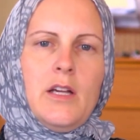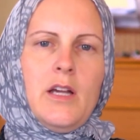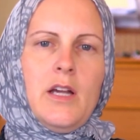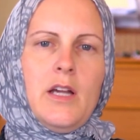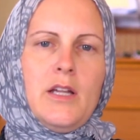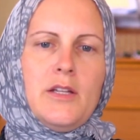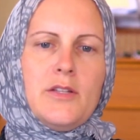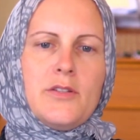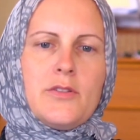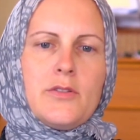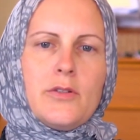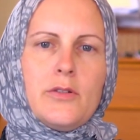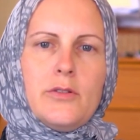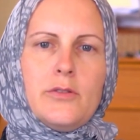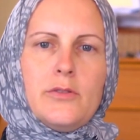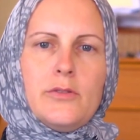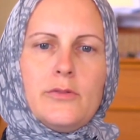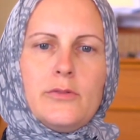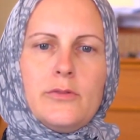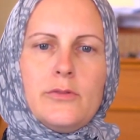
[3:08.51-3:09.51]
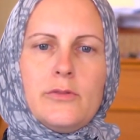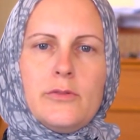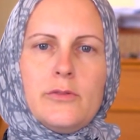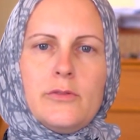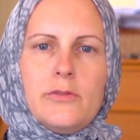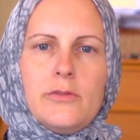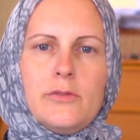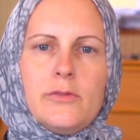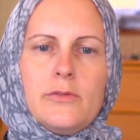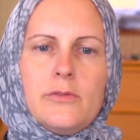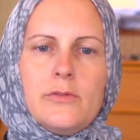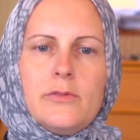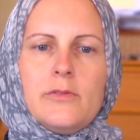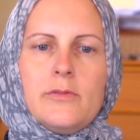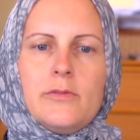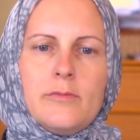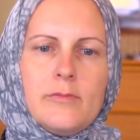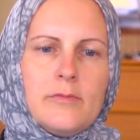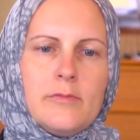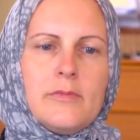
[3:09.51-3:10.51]
And so
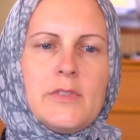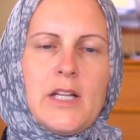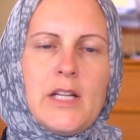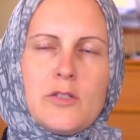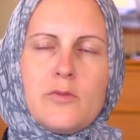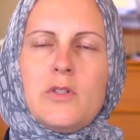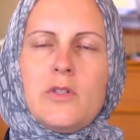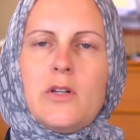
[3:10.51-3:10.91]
that's